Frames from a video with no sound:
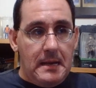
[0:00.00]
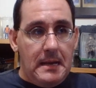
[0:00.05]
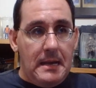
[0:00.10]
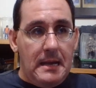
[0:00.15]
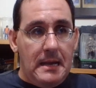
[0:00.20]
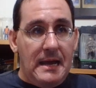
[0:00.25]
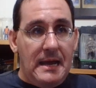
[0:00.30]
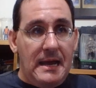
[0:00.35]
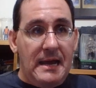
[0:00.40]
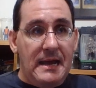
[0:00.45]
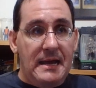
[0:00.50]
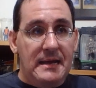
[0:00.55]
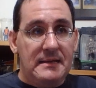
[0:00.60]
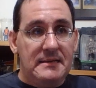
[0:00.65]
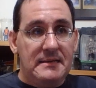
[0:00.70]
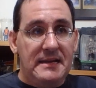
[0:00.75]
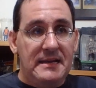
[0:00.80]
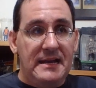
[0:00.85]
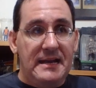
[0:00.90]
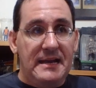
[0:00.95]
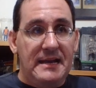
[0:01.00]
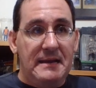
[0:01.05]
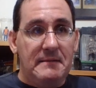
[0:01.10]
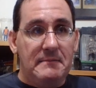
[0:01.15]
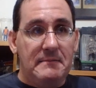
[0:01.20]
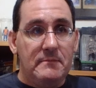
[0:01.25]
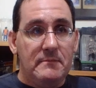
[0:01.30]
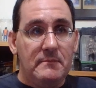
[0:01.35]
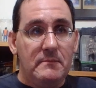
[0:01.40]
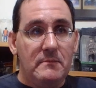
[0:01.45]
and a
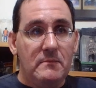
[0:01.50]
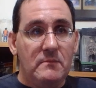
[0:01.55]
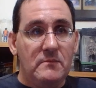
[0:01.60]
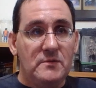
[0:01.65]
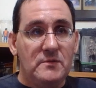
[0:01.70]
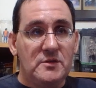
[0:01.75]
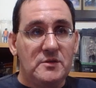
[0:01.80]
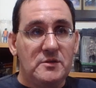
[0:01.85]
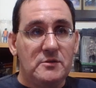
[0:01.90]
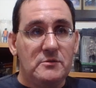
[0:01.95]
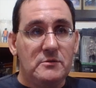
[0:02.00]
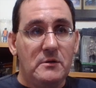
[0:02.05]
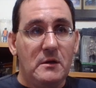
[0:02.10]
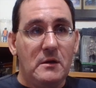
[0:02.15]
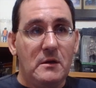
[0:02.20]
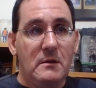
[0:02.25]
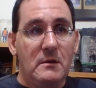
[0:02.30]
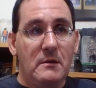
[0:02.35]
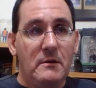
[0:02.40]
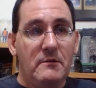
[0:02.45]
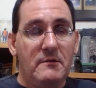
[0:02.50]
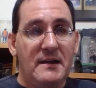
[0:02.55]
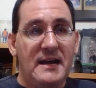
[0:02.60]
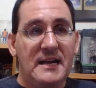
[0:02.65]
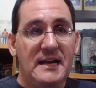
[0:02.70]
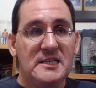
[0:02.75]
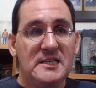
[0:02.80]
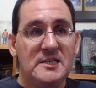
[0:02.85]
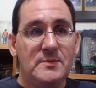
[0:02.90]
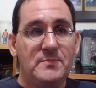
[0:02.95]
strong
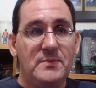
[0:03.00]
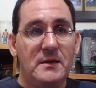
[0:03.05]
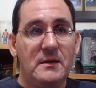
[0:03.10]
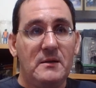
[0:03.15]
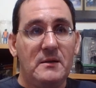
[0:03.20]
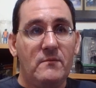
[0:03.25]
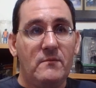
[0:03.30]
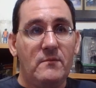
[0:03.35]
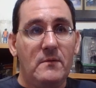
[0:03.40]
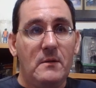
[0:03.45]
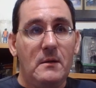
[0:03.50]
grasp of